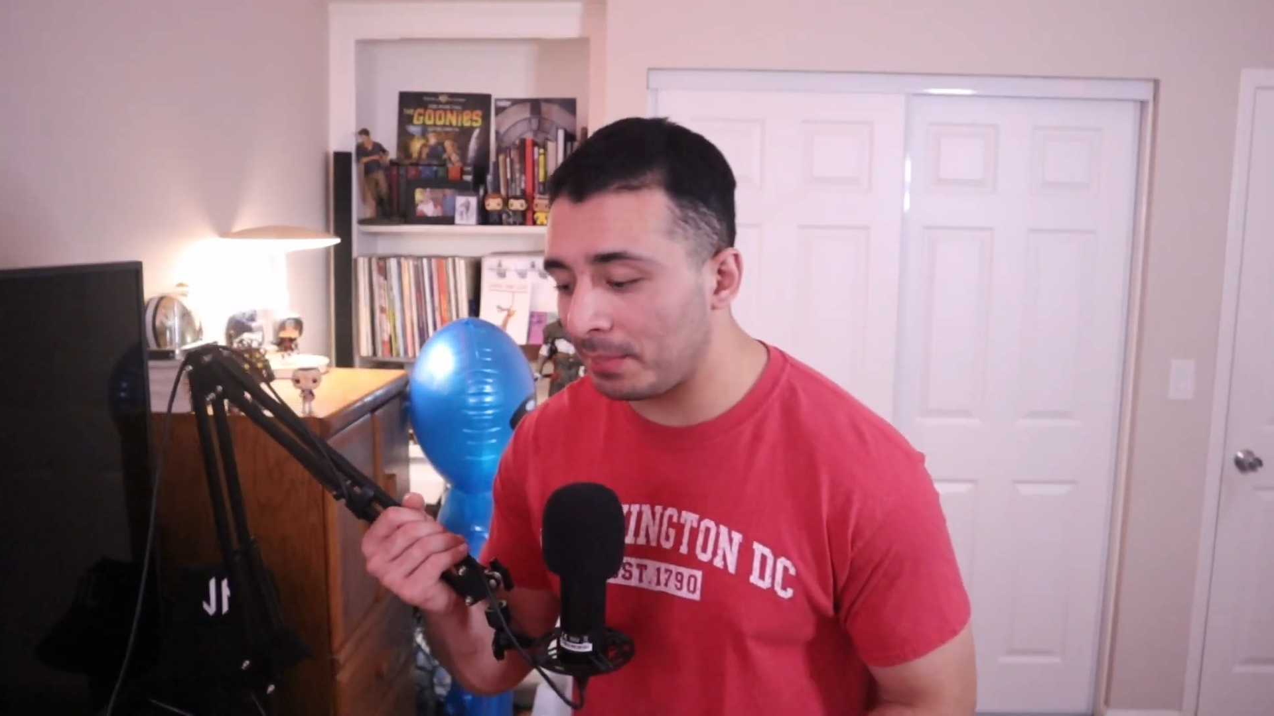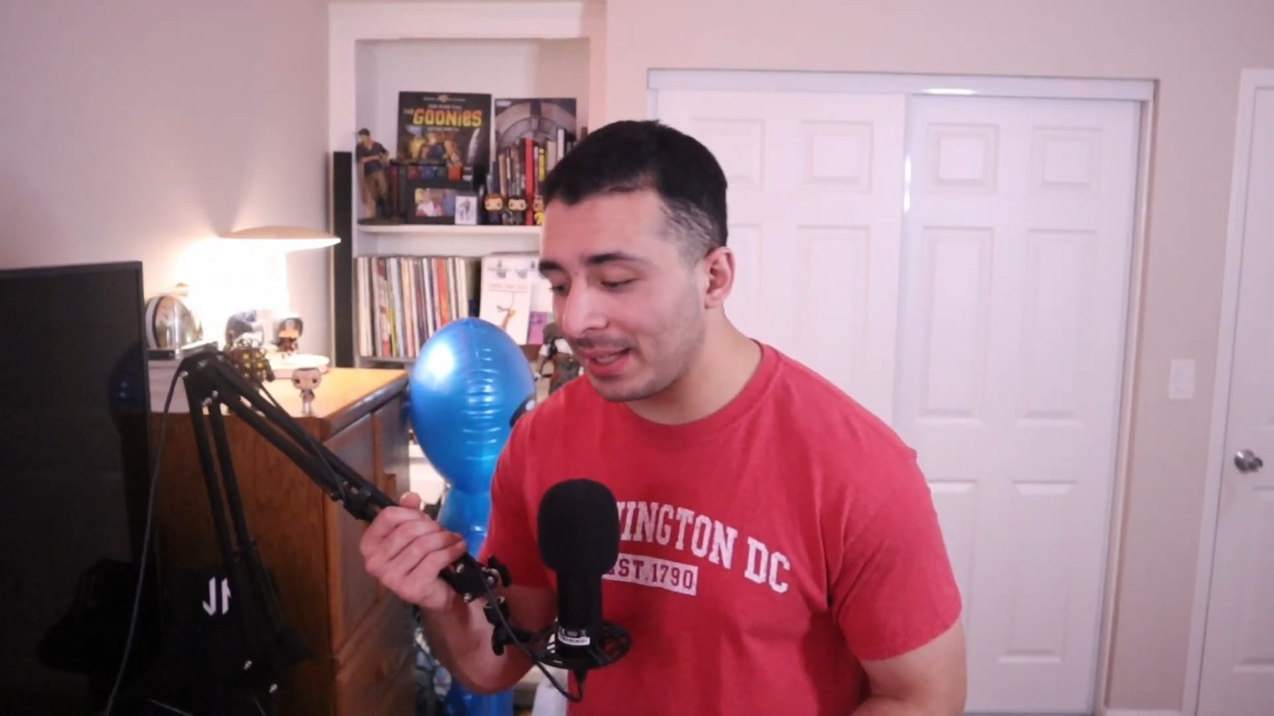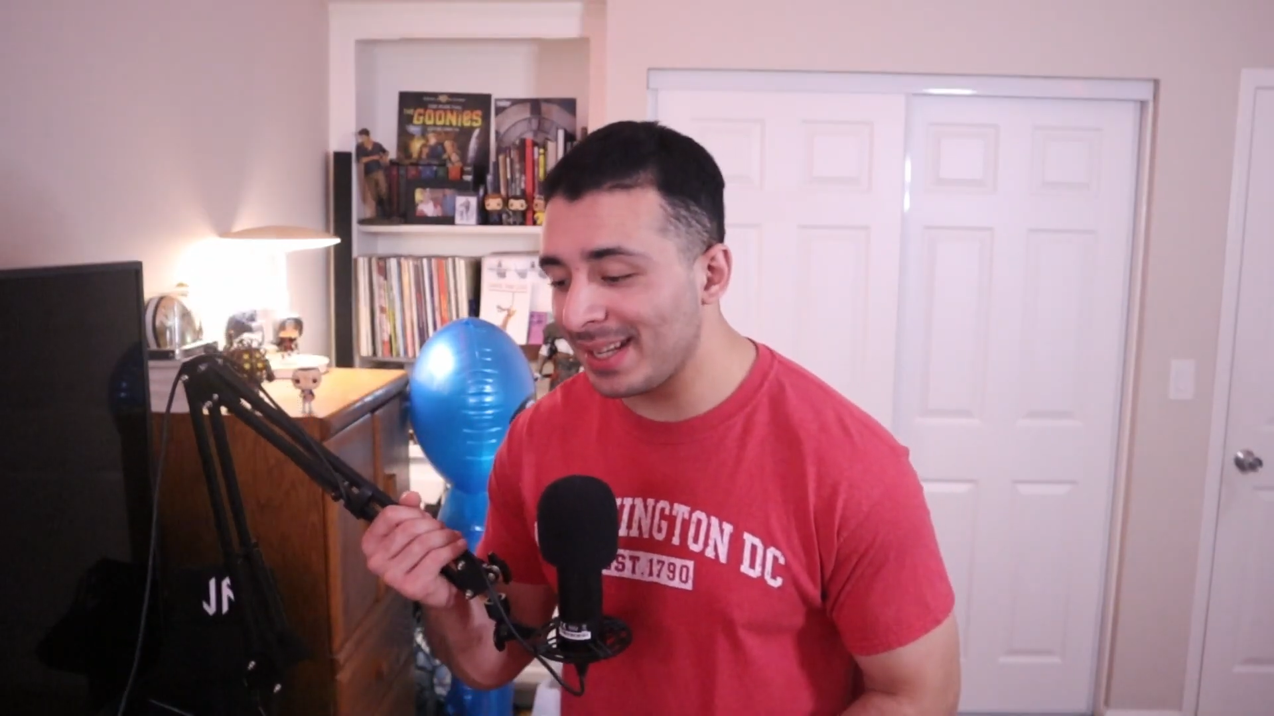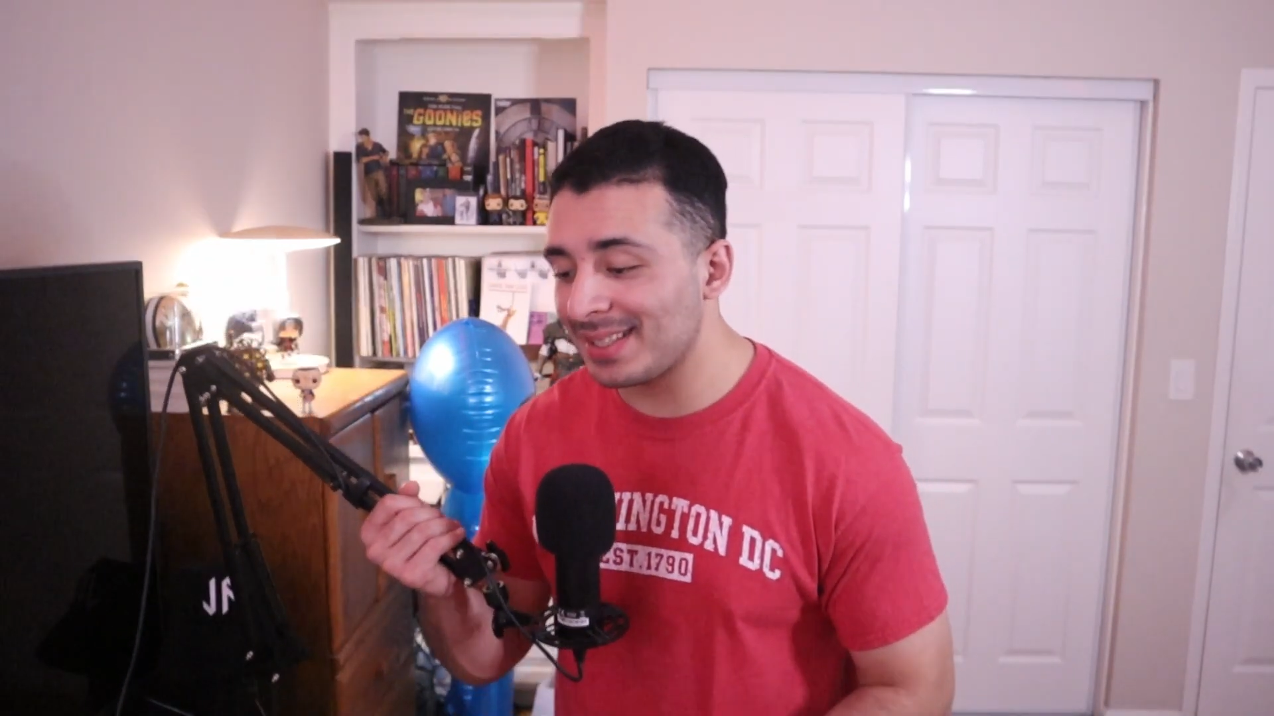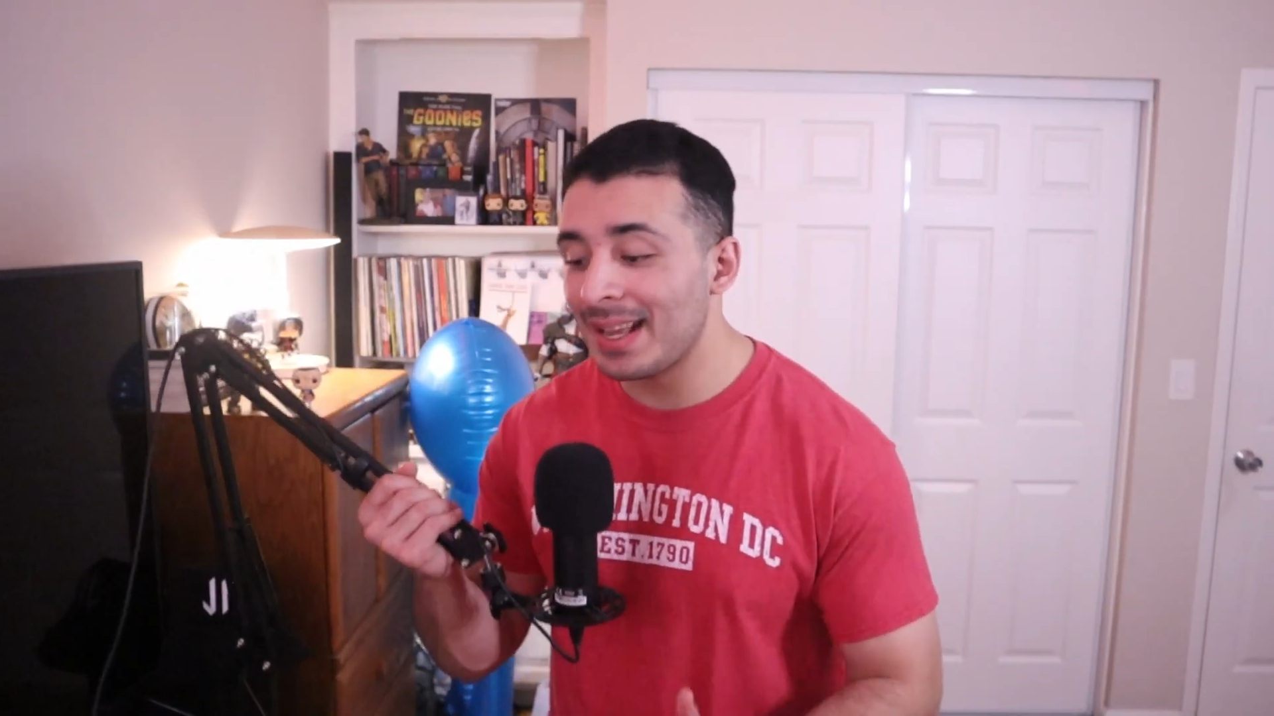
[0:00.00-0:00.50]

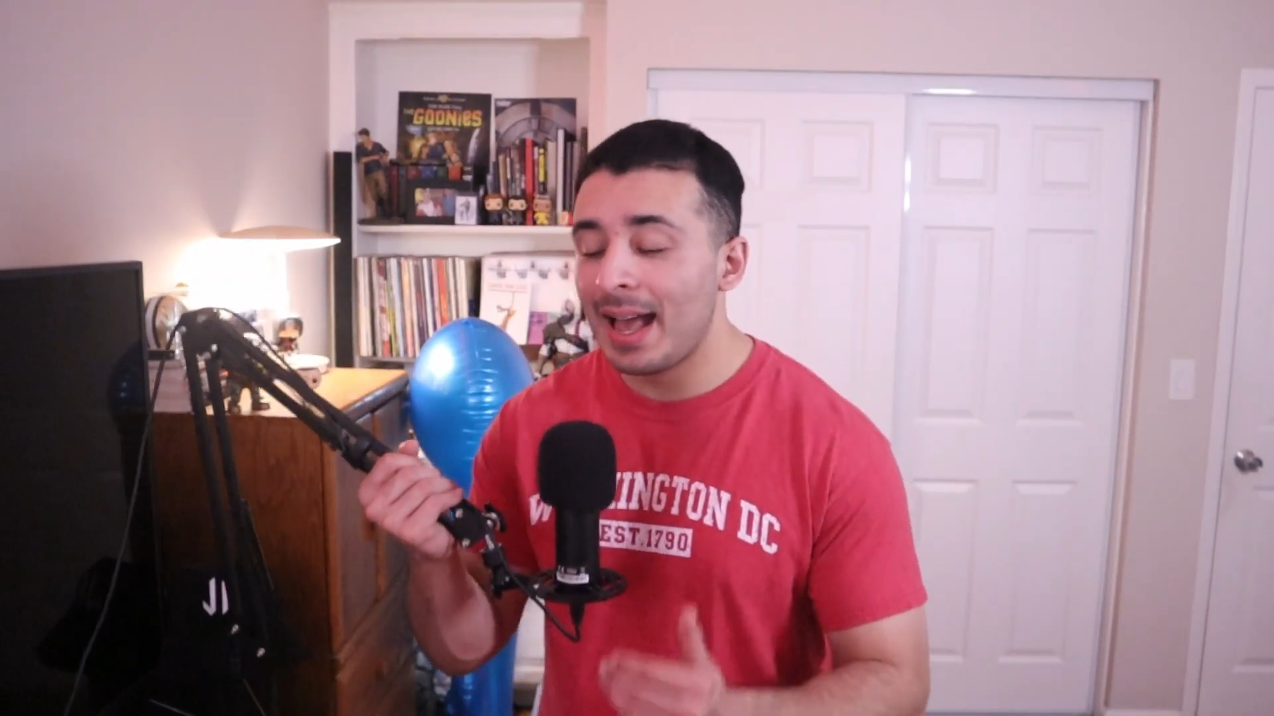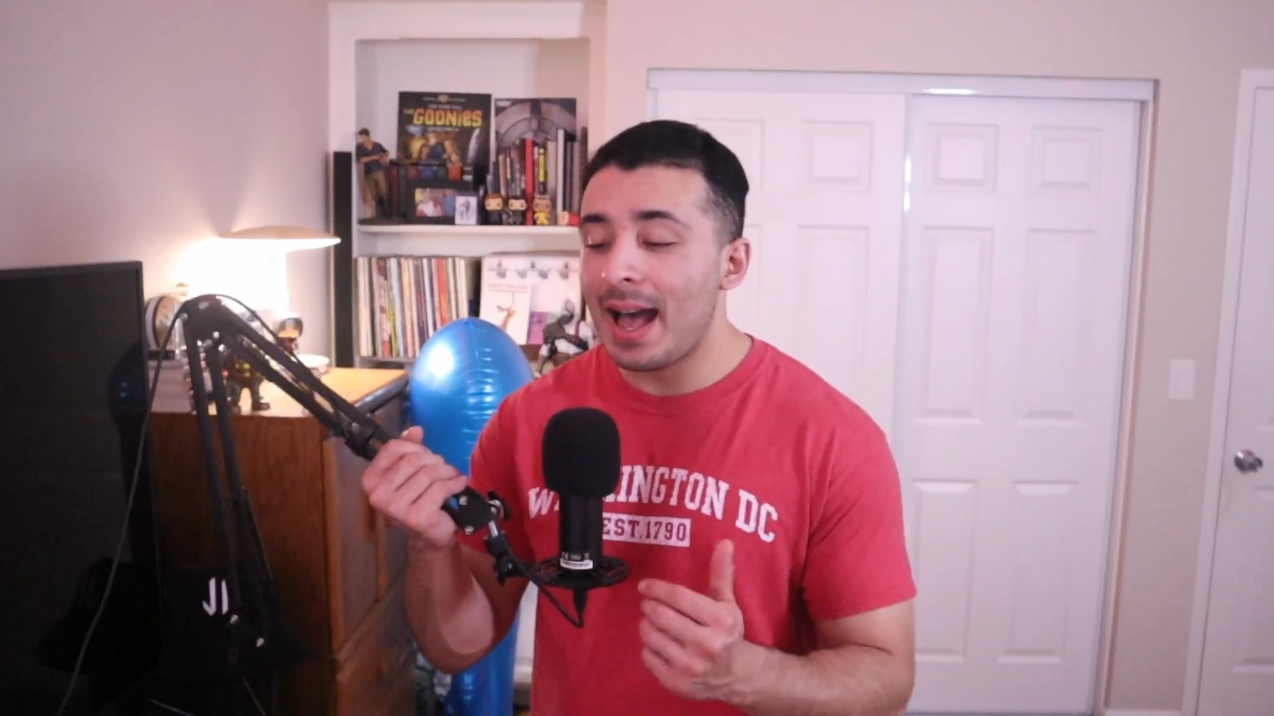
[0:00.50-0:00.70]
place,